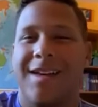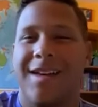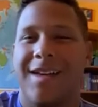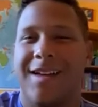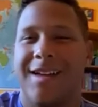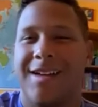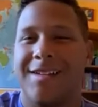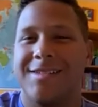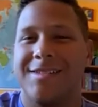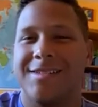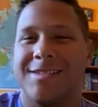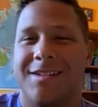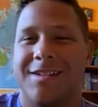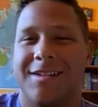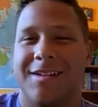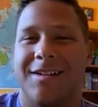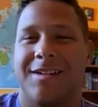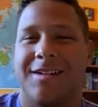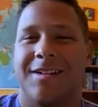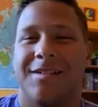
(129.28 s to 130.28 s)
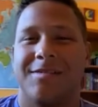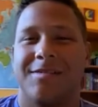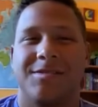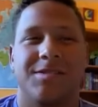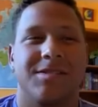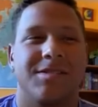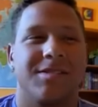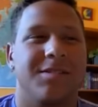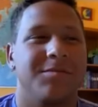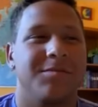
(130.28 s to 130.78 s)
And
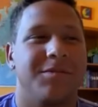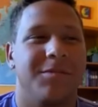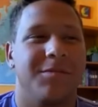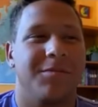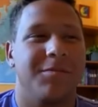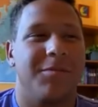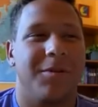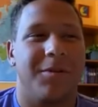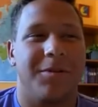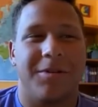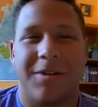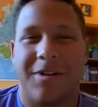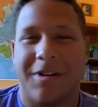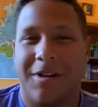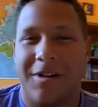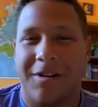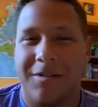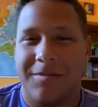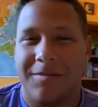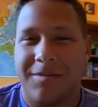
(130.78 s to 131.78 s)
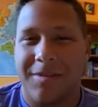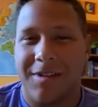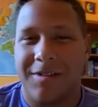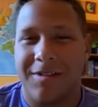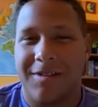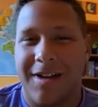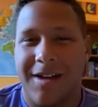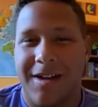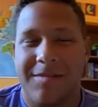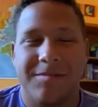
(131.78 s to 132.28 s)
just some Zoom protocol.
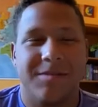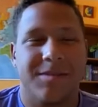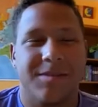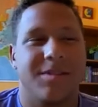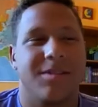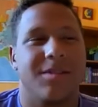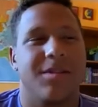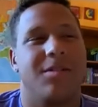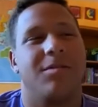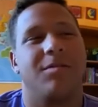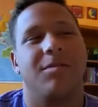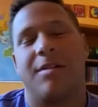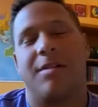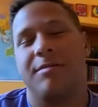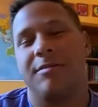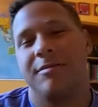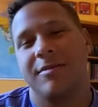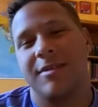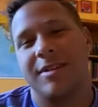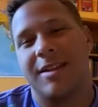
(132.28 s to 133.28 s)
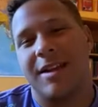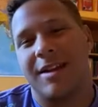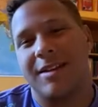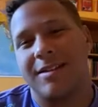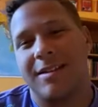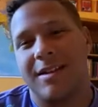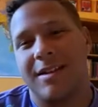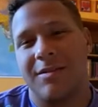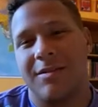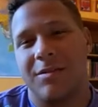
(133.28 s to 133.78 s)
Okay, so we'd
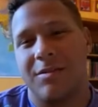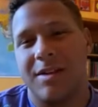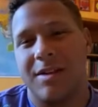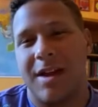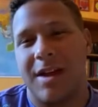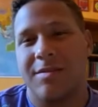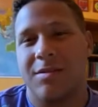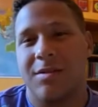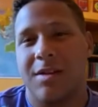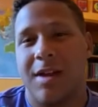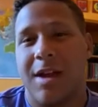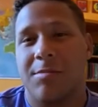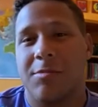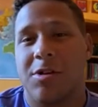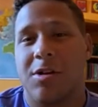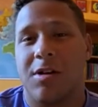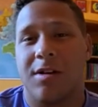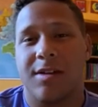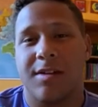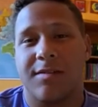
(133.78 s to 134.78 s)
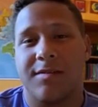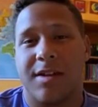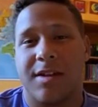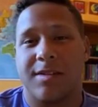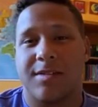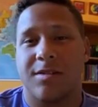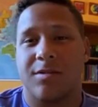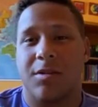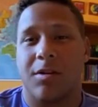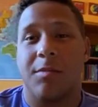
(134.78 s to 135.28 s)
like everyone to have their camera on if
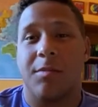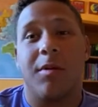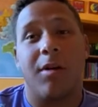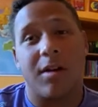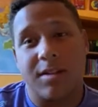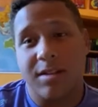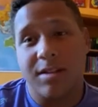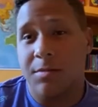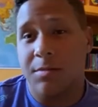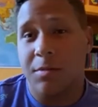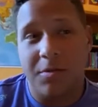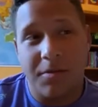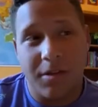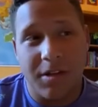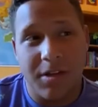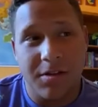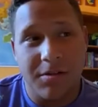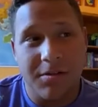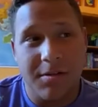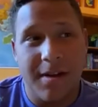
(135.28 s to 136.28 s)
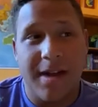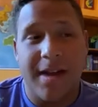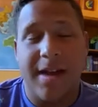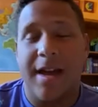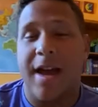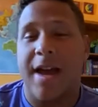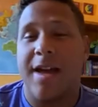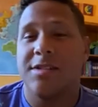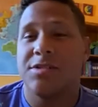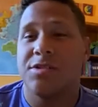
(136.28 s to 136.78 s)
that's at all possible for you,
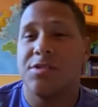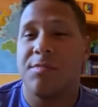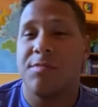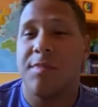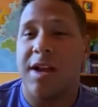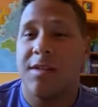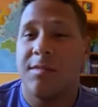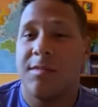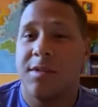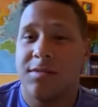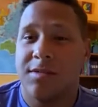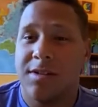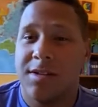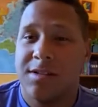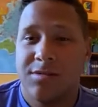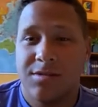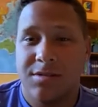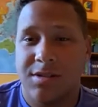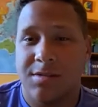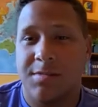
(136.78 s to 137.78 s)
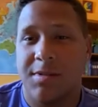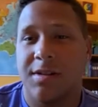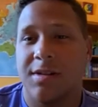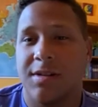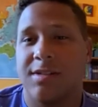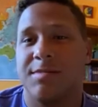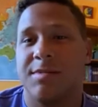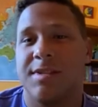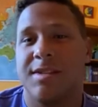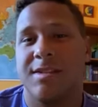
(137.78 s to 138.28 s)
and your mic muted, just
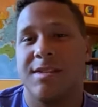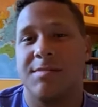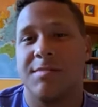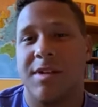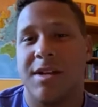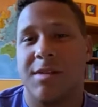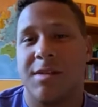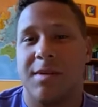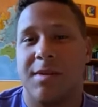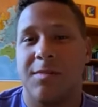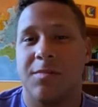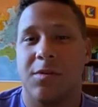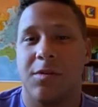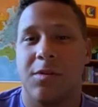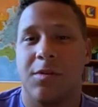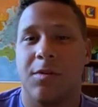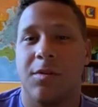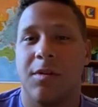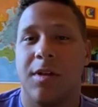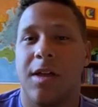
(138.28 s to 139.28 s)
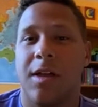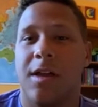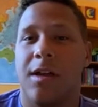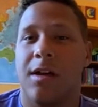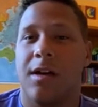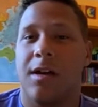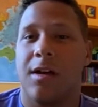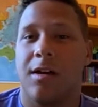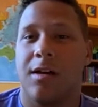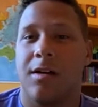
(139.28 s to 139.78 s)
because with this many people
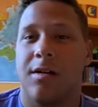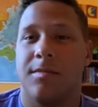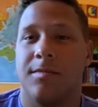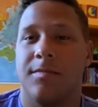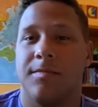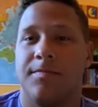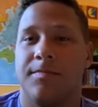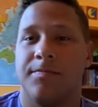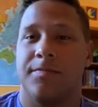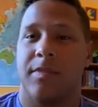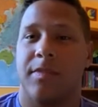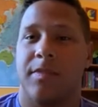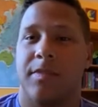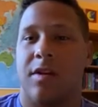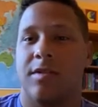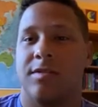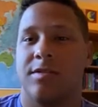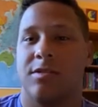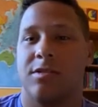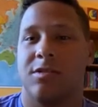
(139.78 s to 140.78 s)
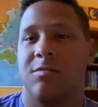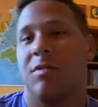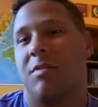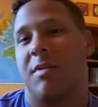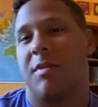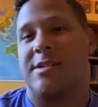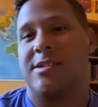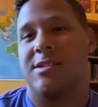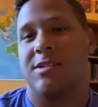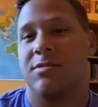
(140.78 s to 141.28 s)
on Zoom, it
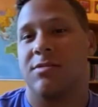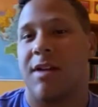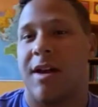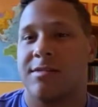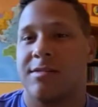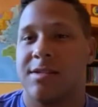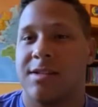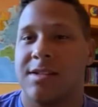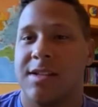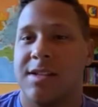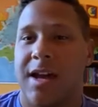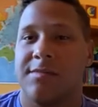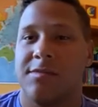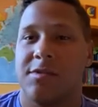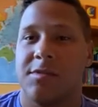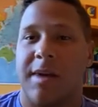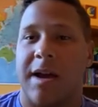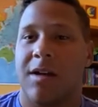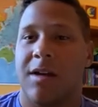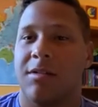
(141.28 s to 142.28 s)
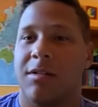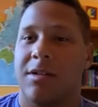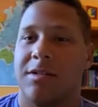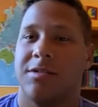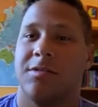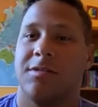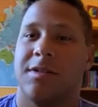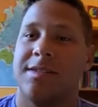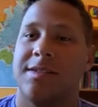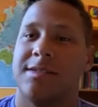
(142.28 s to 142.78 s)
might be distracting to have your background
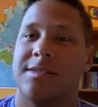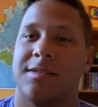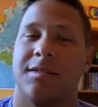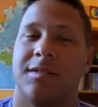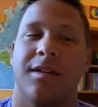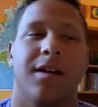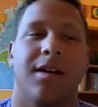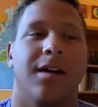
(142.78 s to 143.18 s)
noise.